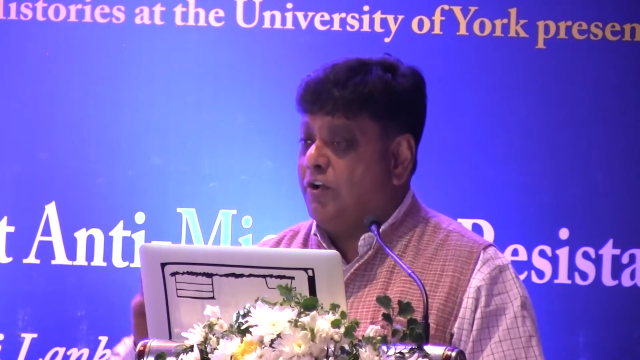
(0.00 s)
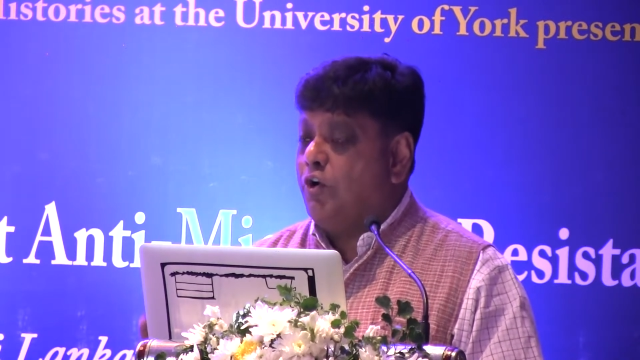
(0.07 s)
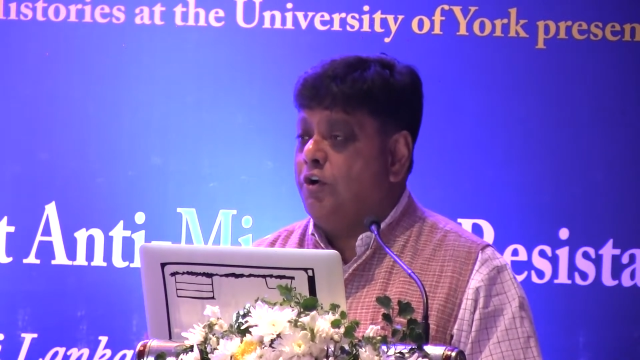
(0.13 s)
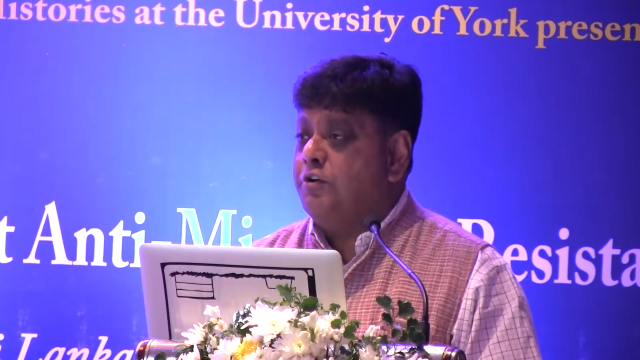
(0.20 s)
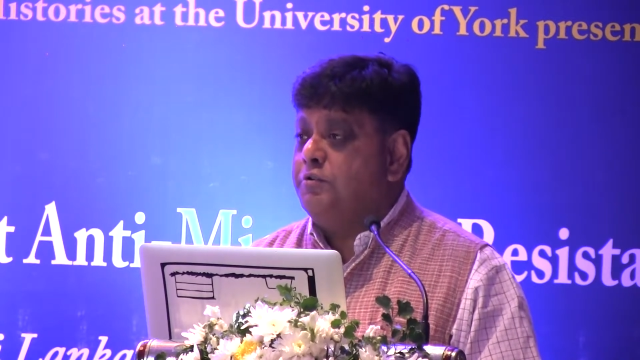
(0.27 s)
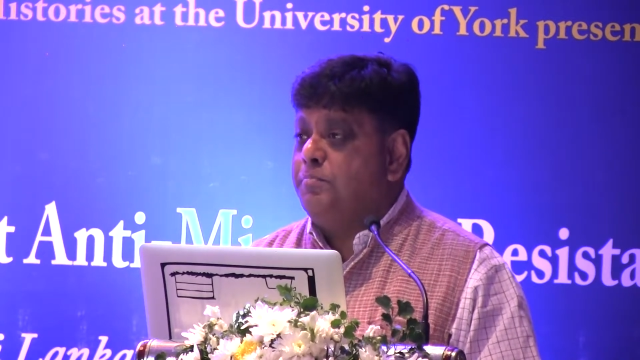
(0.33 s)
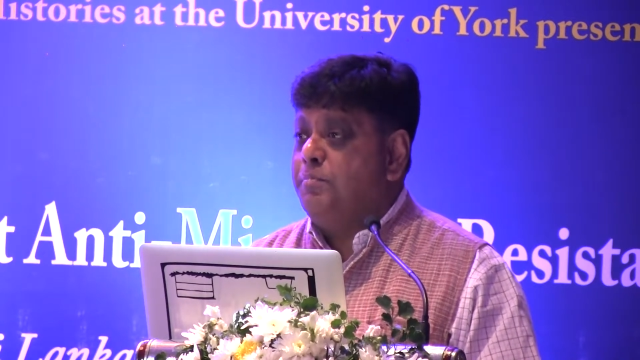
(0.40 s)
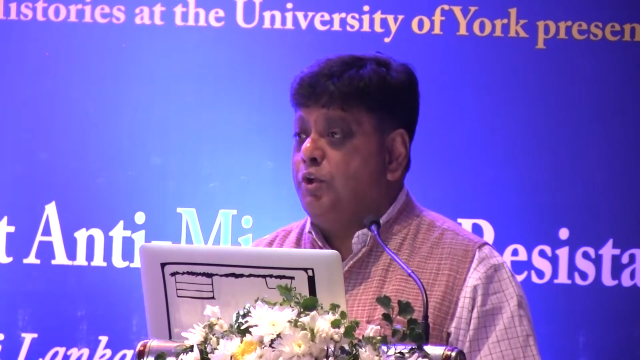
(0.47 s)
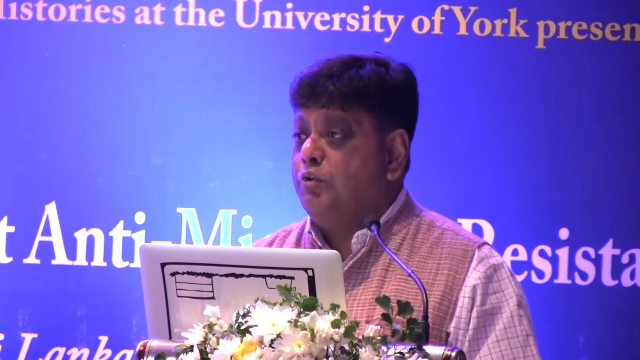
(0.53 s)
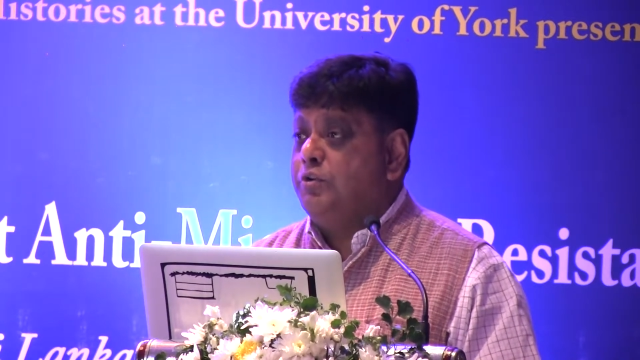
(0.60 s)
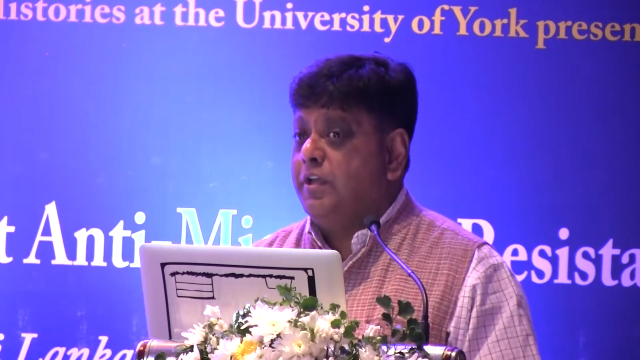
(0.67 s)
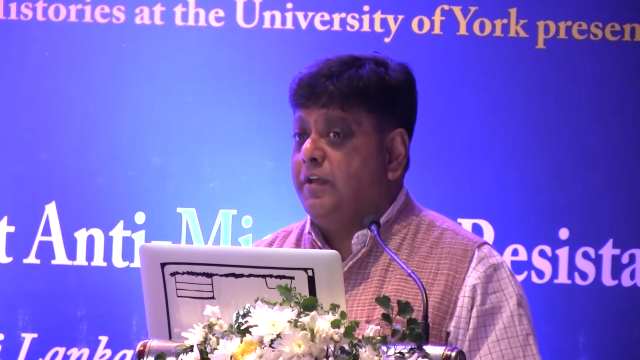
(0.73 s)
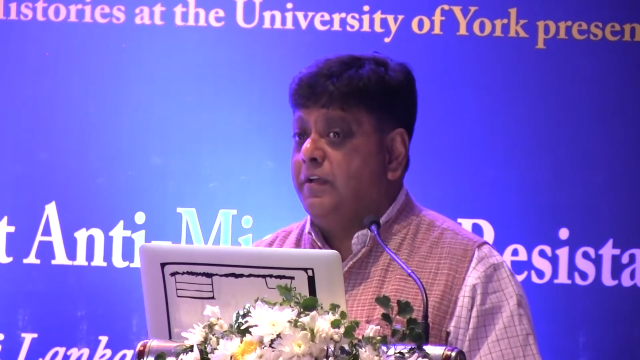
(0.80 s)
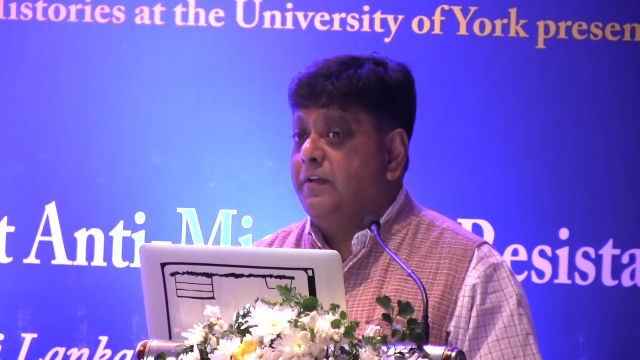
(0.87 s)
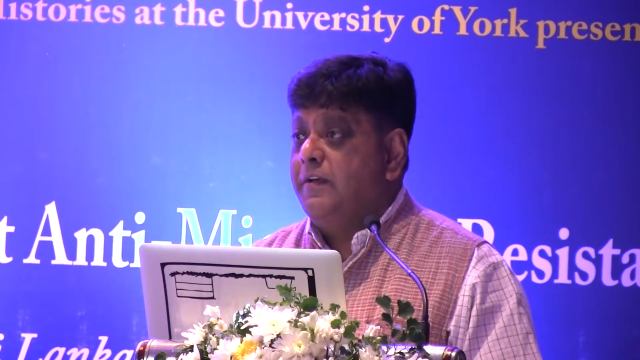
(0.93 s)
are
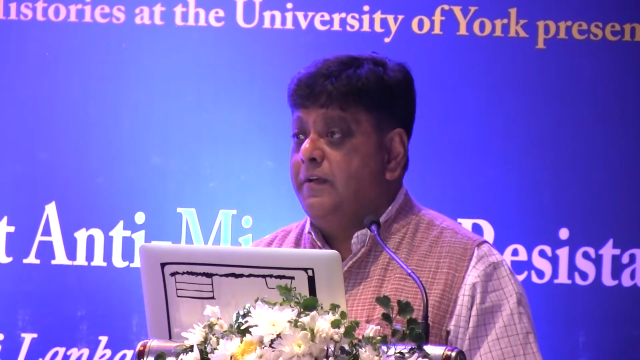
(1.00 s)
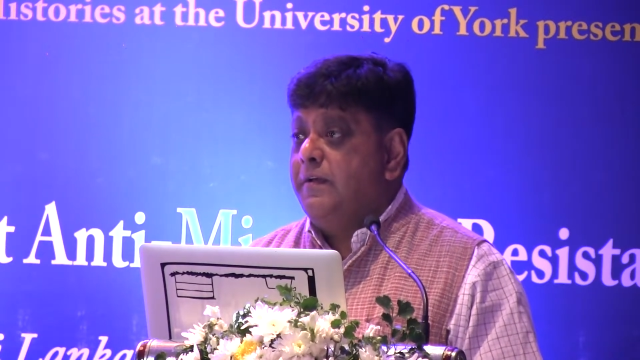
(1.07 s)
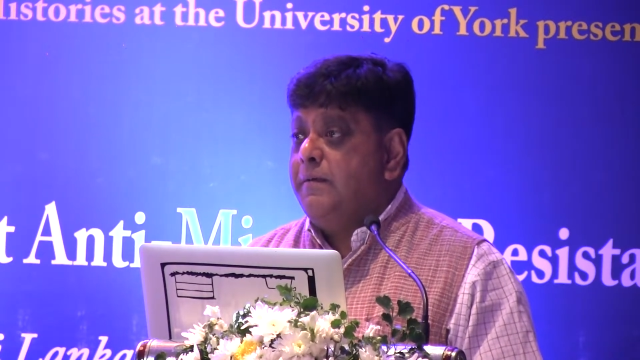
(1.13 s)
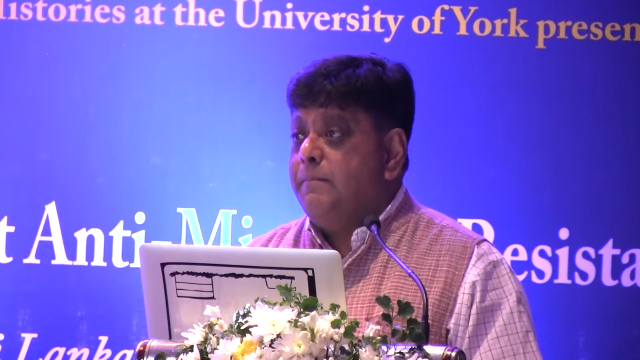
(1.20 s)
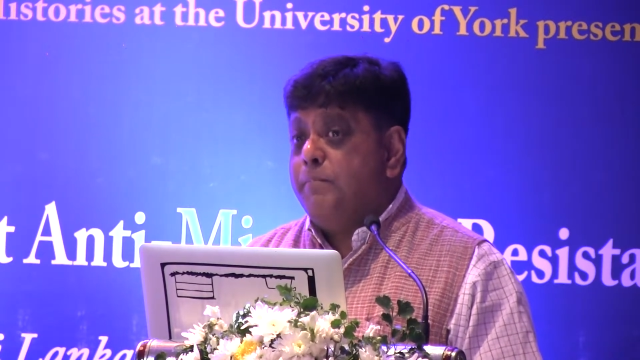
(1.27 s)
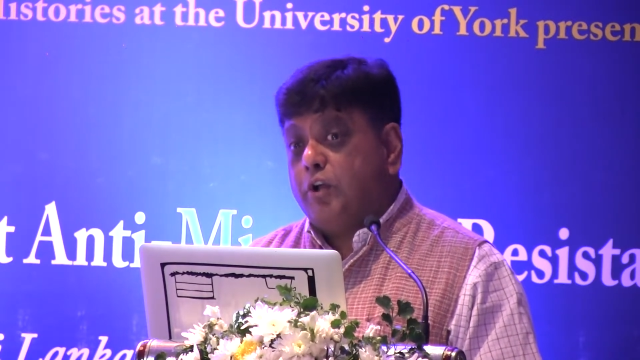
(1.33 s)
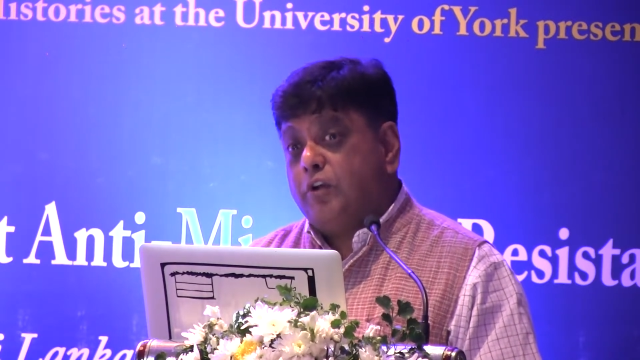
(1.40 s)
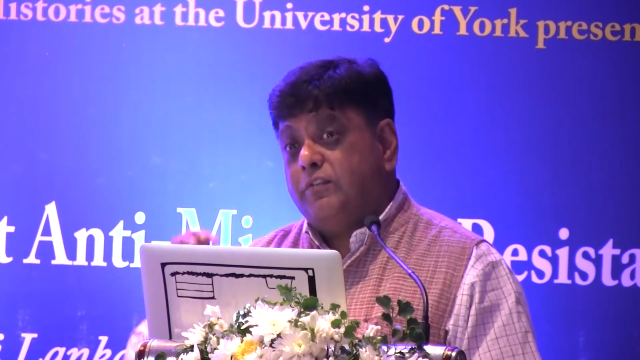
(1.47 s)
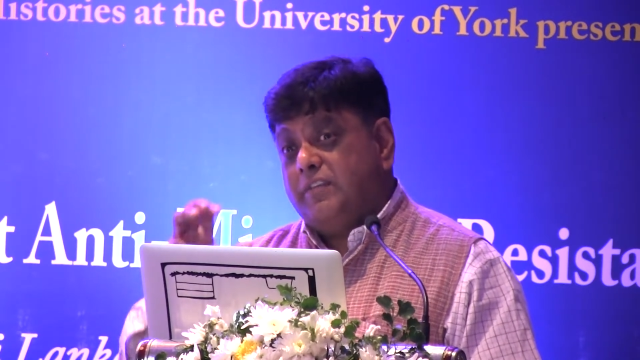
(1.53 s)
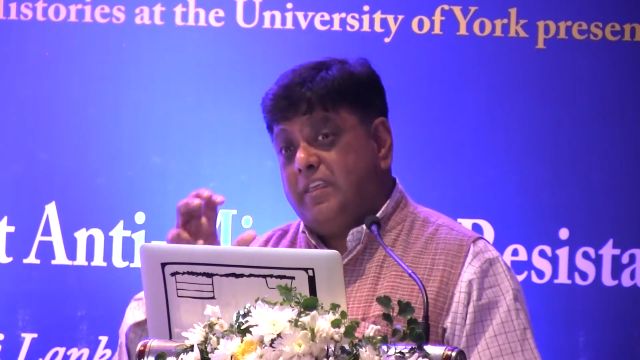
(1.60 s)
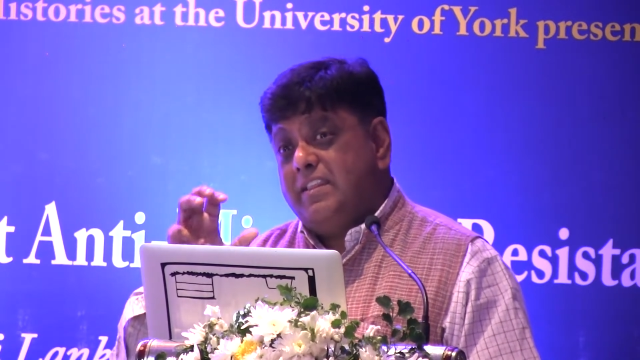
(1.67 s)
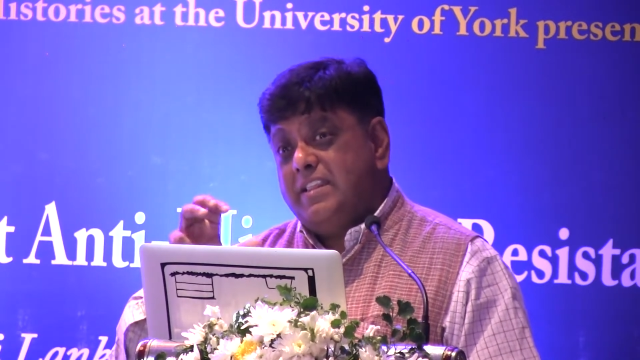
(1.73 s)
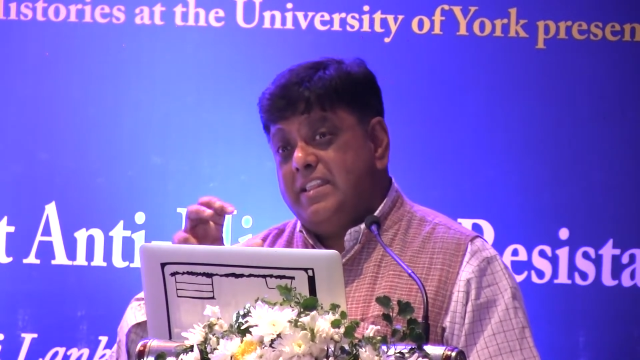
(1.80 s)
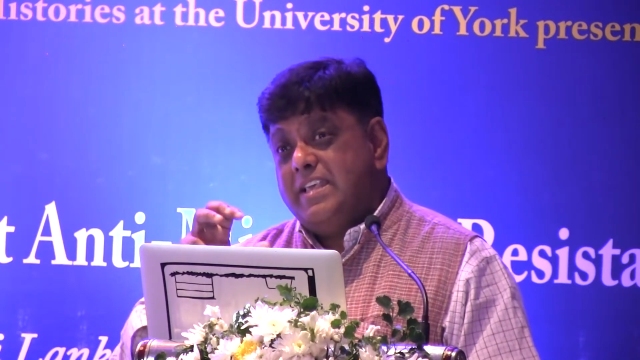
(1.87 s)
contributing because